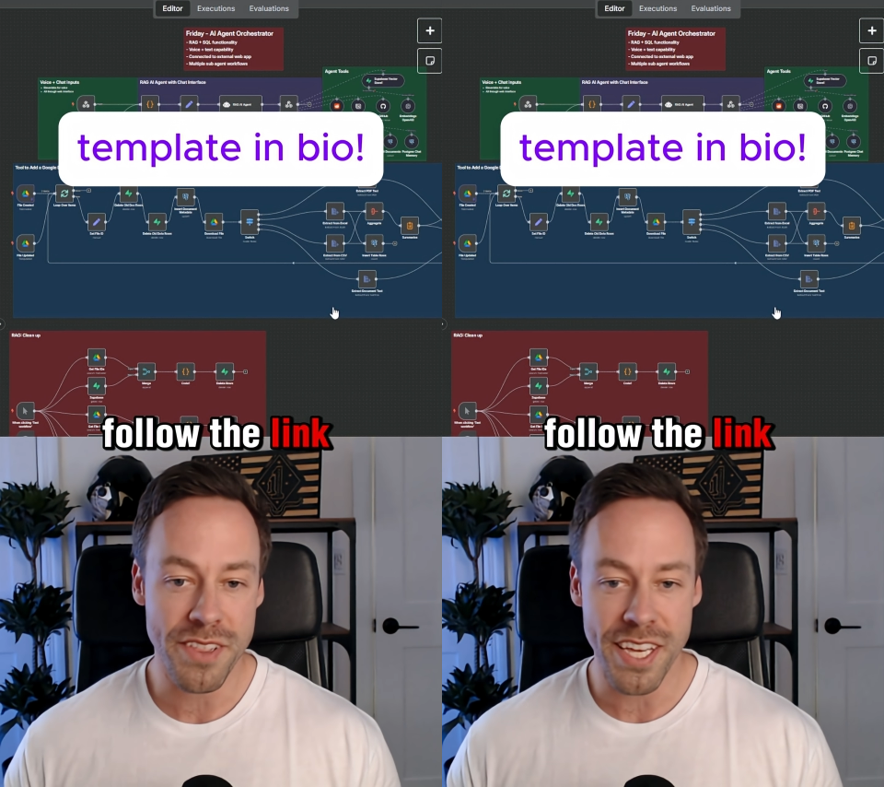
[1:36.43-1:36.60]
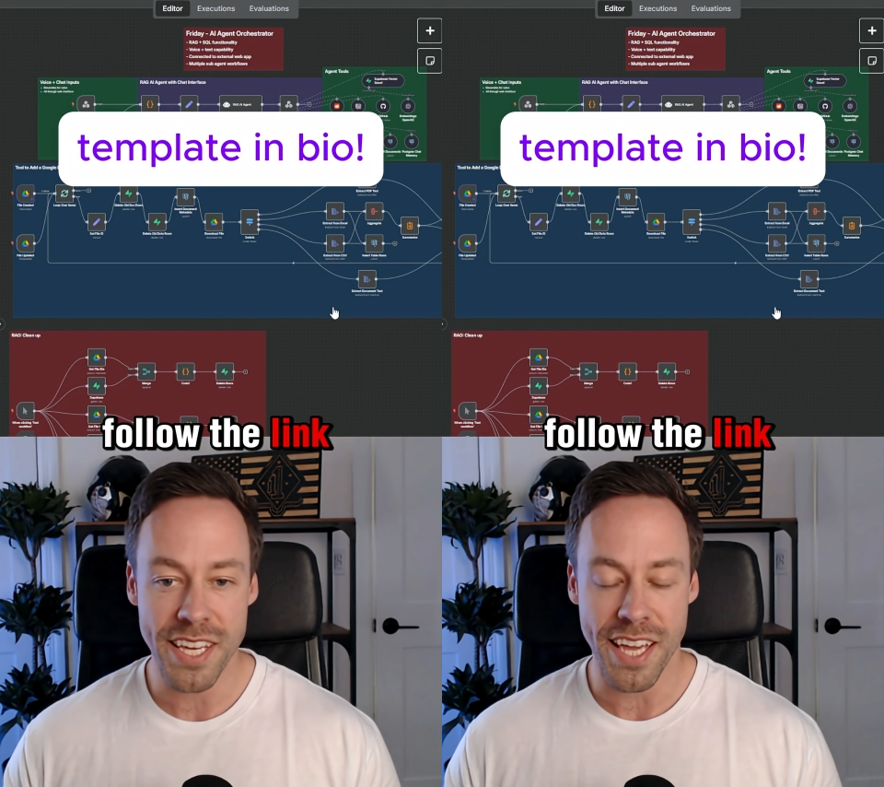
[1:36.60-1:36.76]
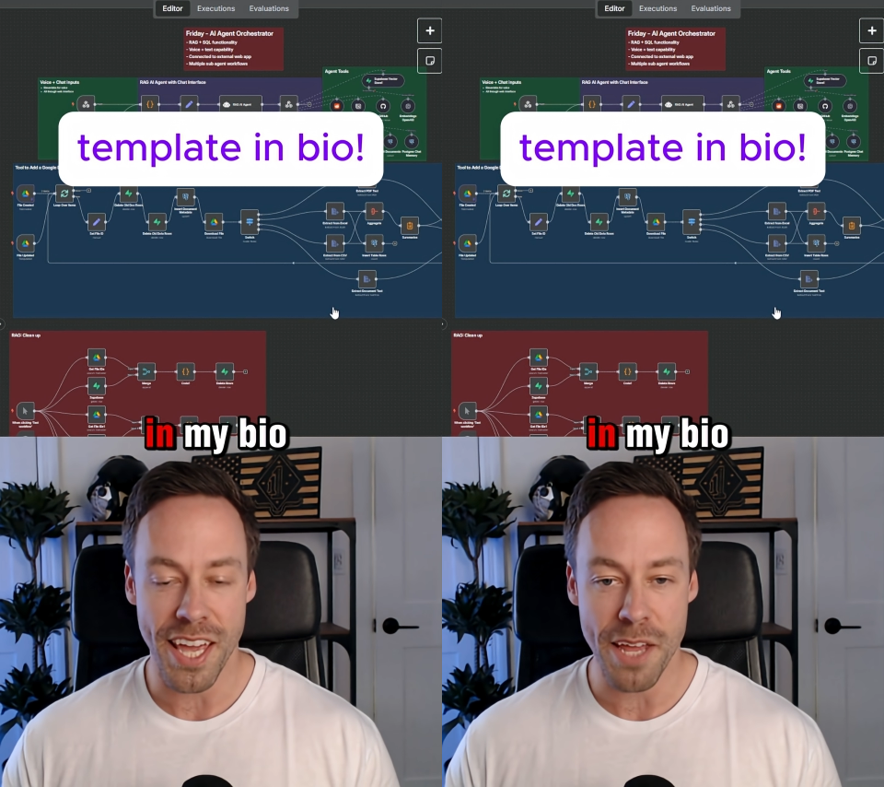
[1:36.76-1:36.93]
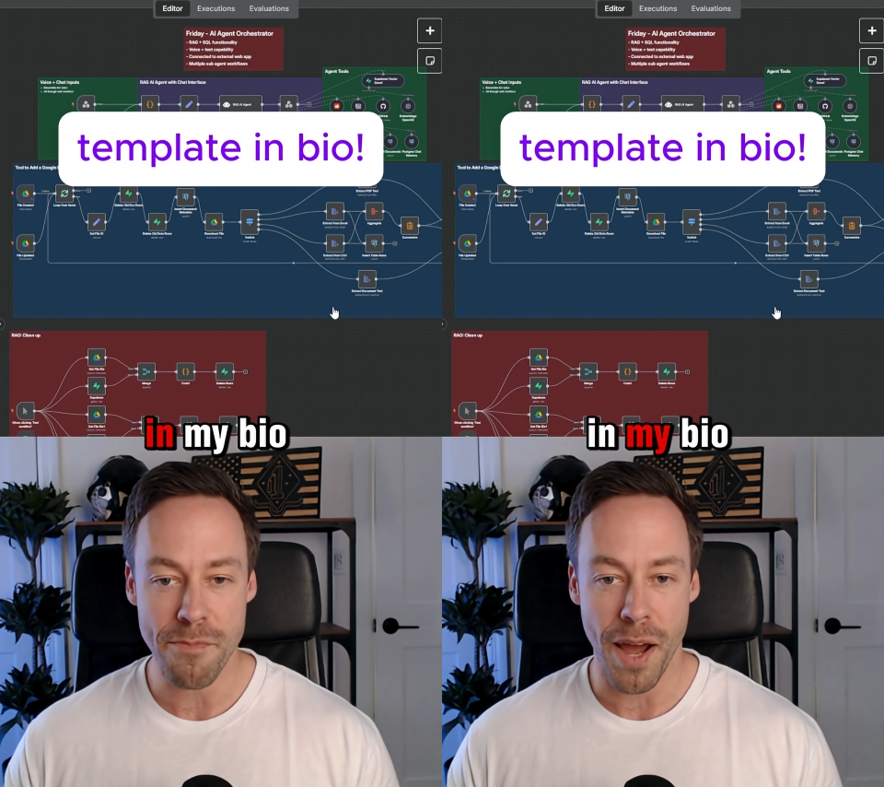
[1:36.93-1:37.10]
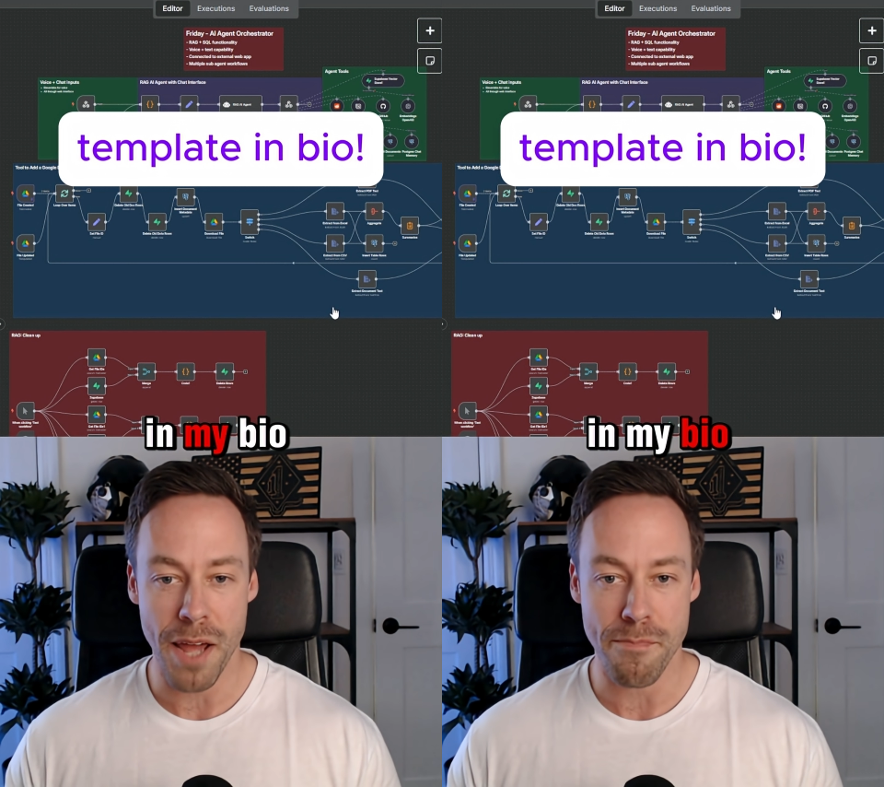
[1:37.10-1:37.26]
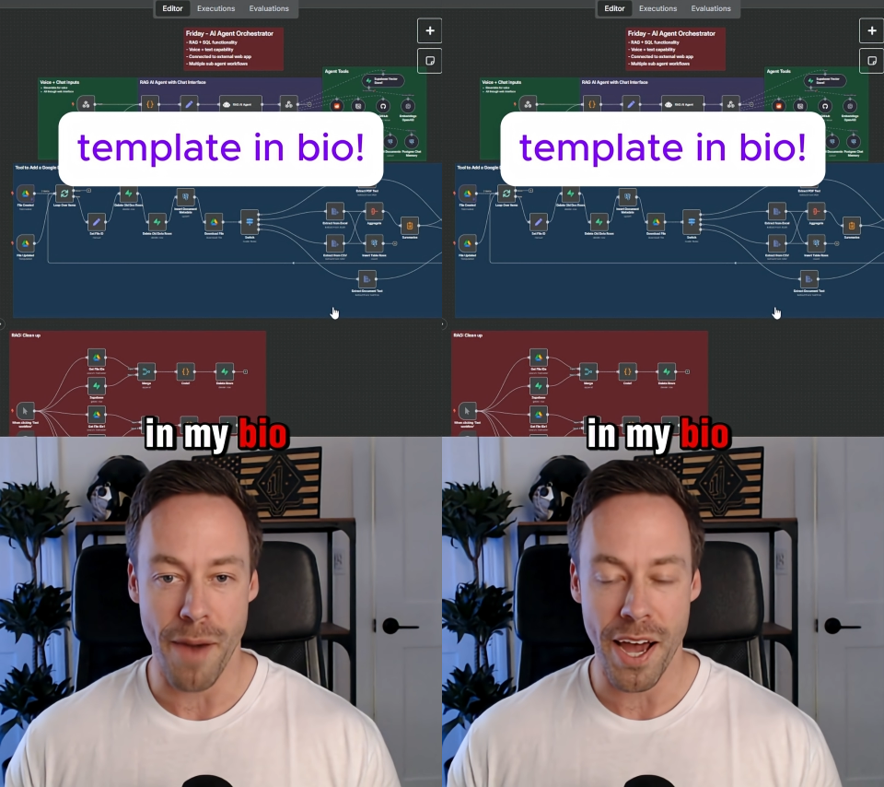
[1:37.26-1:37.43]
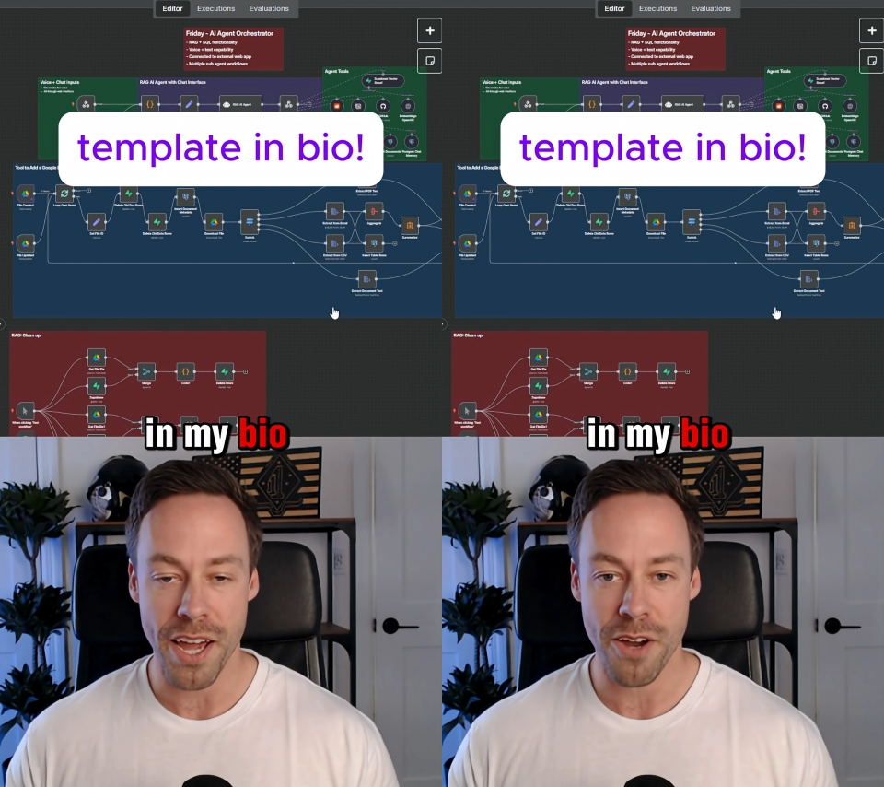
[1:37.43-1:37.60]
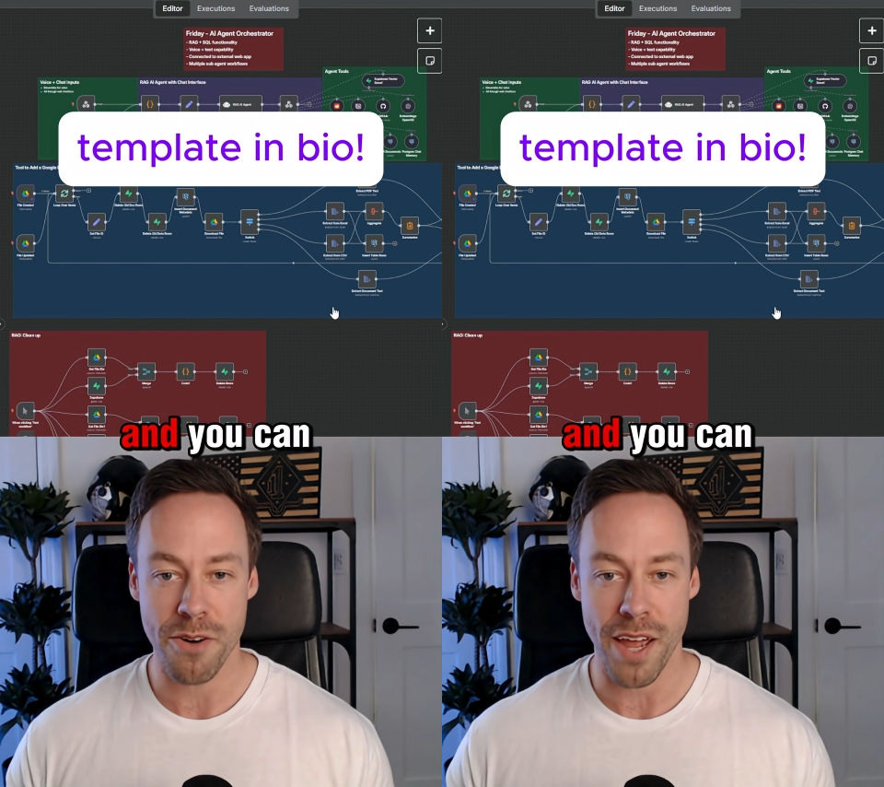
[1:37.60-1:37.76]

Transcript: link in my bio,